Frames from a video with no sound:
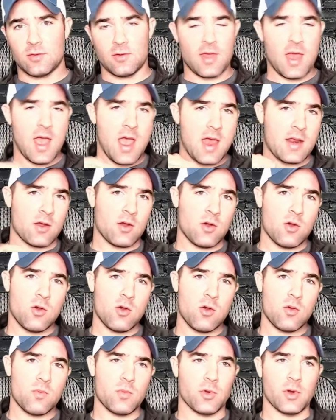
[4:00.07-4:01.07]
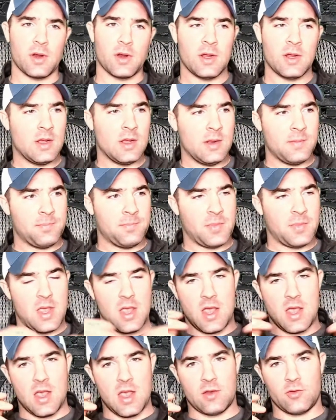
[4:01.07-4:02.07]
that at home, or
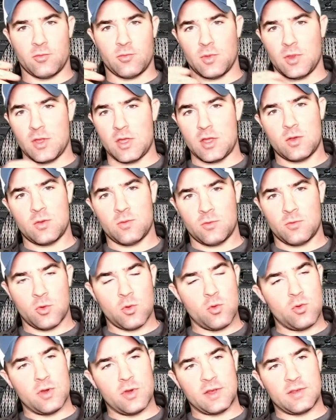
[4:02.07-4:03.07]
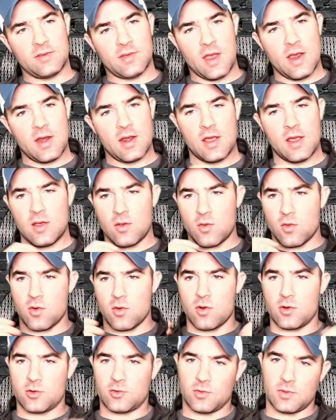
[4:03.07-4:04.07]
it's really cool and exciting,
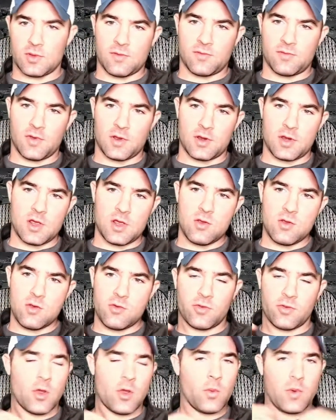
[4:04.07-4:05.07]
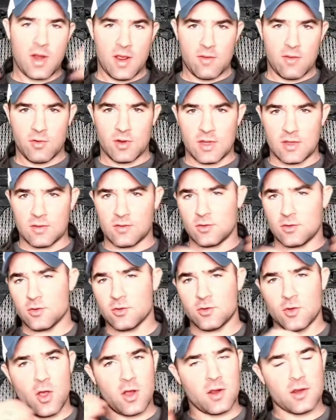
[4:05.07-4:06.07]
or it's really fun to use, whatever it is. And you're
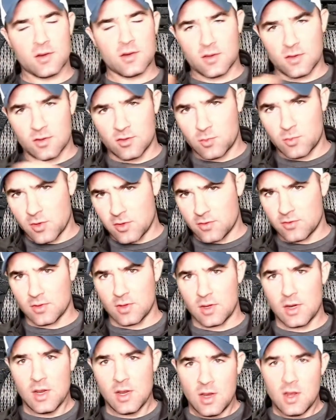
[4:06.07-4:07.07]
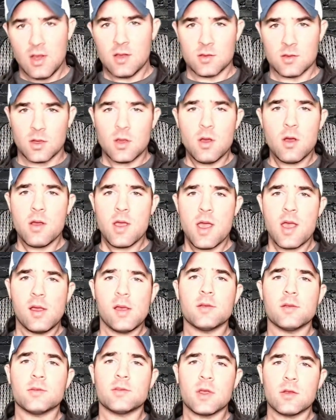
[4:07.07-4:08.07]
talking to this person, like, oh, yeah,
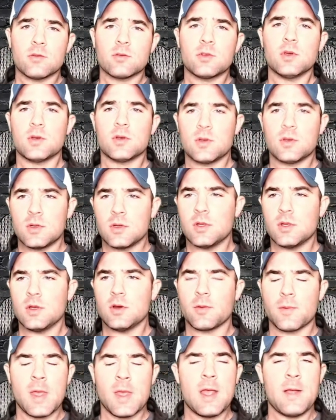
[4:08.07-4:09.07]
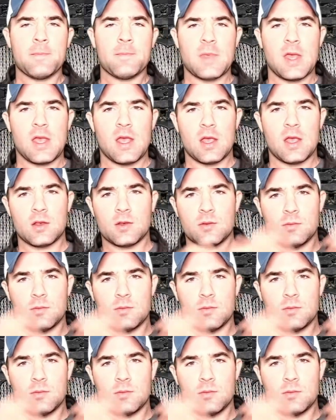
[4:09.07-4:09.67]
it sounds good, you know. And,